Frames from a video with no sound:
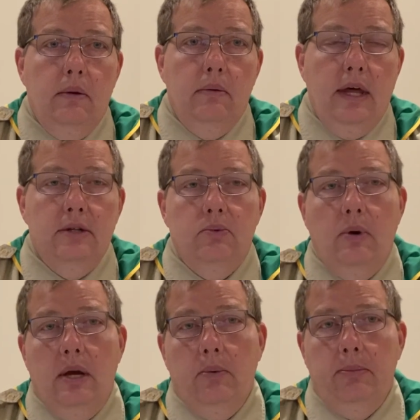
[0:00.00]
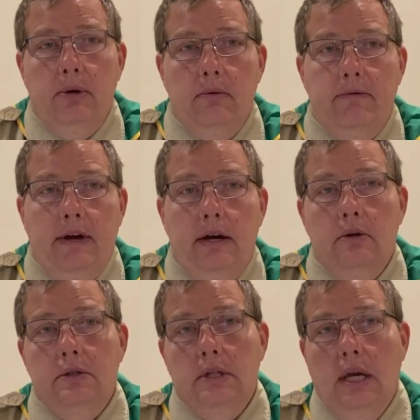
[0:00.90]
That's why we build
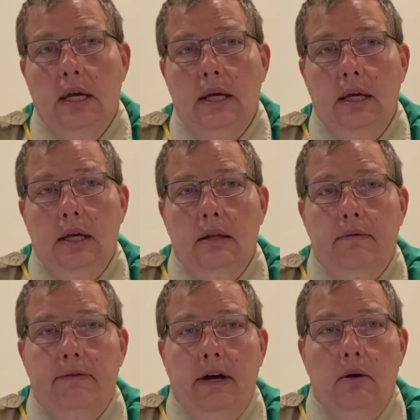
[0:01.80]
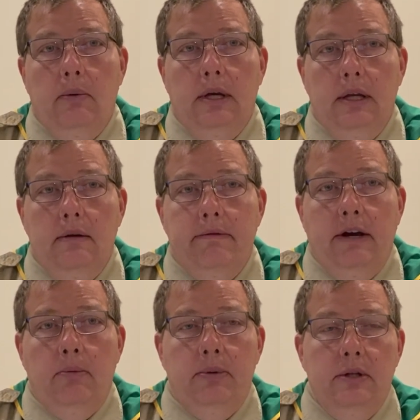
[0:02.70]
fires in the fire ring, in the
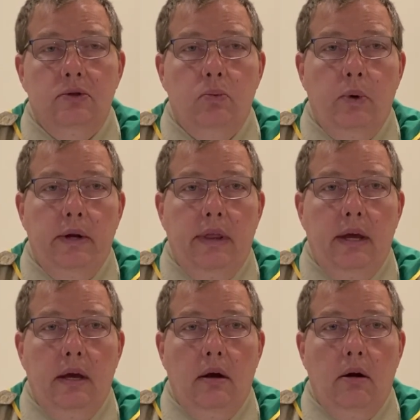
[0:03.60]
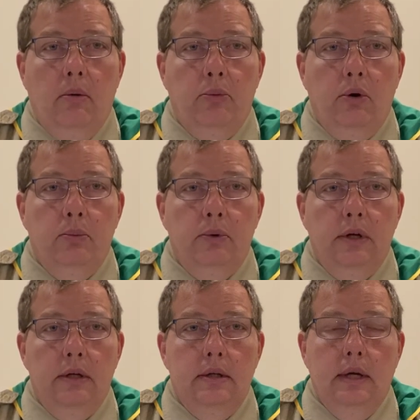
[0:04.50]
fire pits where they are
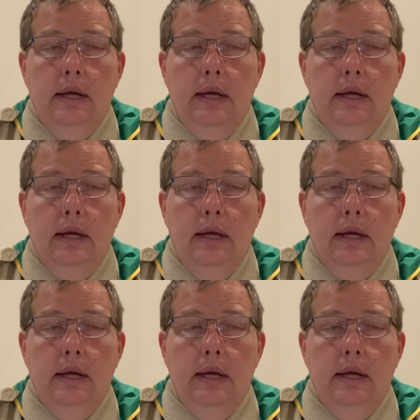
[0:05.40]
appropriate.